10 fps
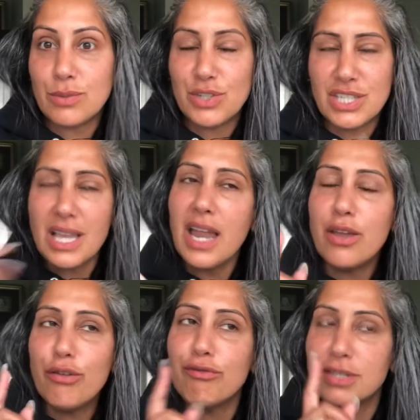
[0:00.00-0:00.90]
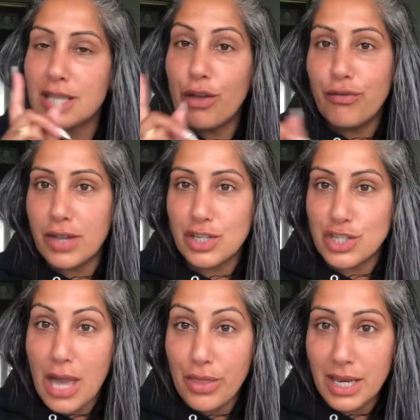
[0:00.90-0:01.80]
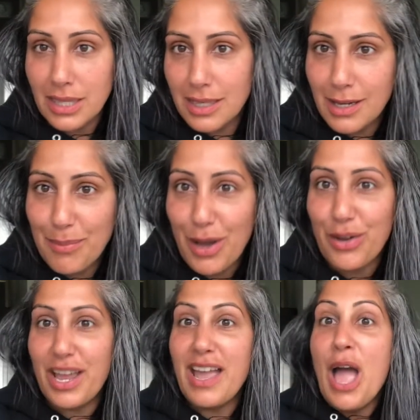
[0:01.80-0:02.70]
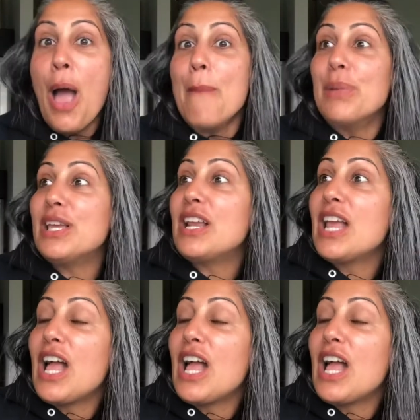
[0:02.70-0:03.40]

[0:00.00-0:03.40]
which is kind of selfish now that I think about it, but